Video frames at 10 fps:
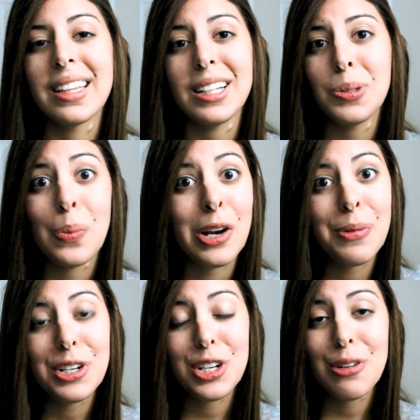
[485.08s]
That's pretty
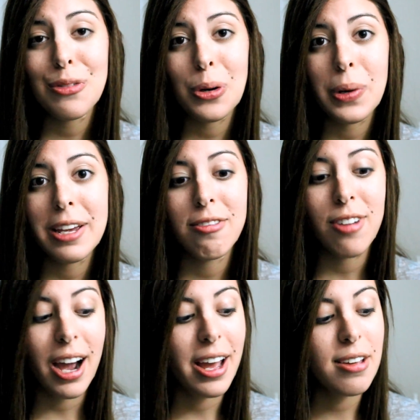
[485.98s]
much it for week
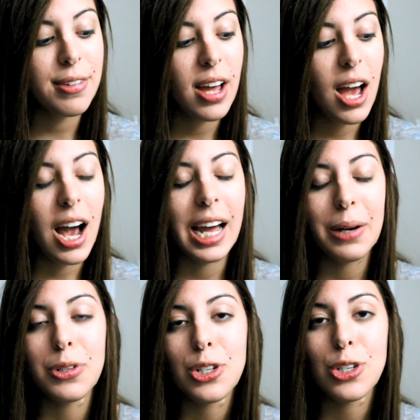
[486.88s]
5. I
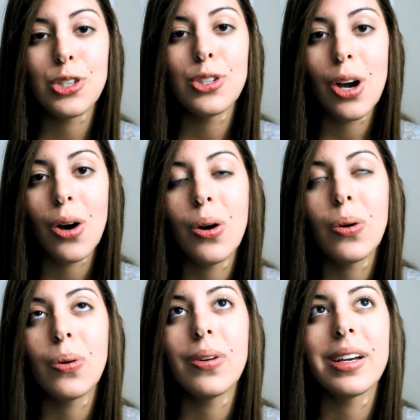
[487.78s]
was just
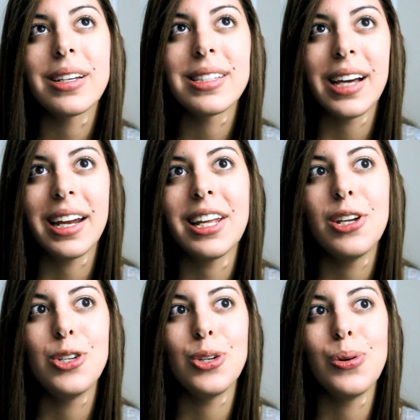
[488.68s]
so
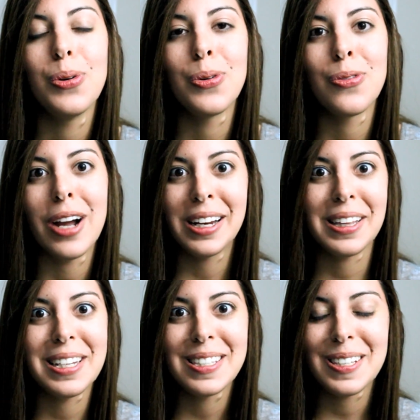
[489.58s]
excited to
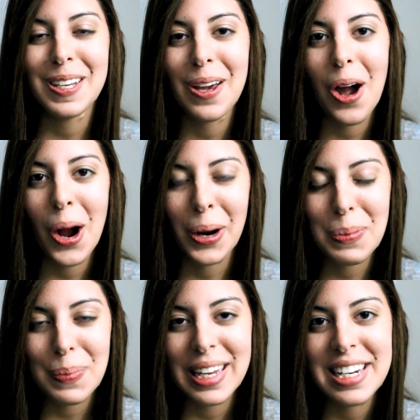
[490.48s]
finally see a
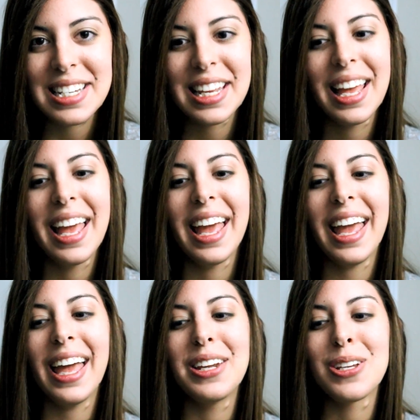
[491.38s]
heartbeat
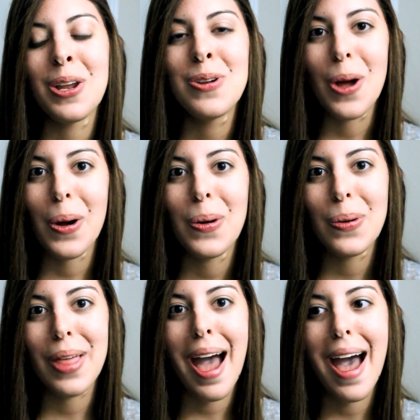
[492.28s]
and to know
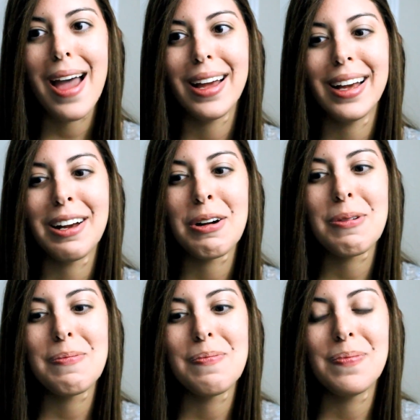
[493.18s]
that
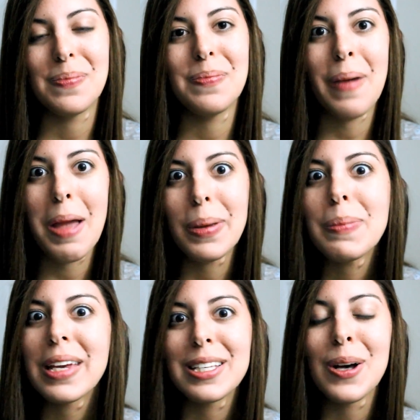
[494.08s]
my
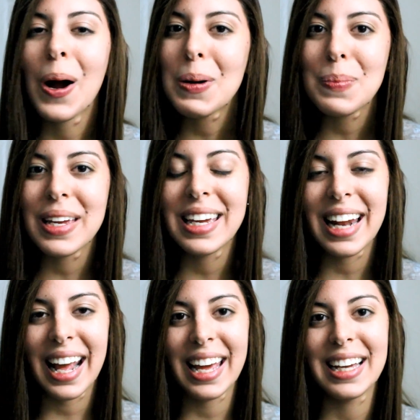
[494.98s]
baby has a heartbeat
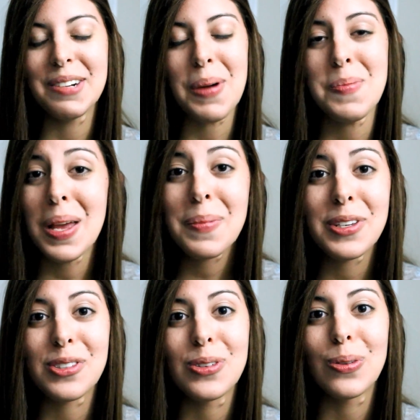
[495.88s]
and my baby
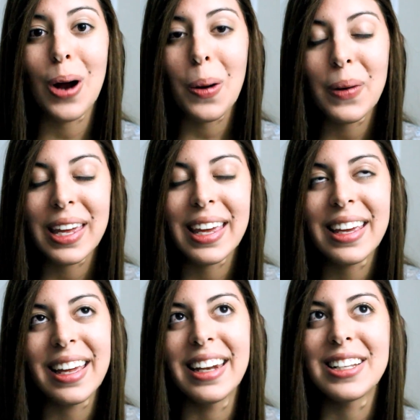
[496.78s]
is growing,
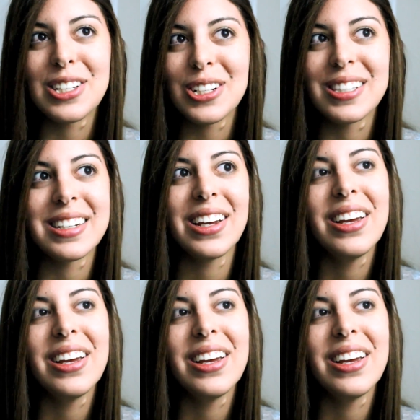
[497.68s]
and it's just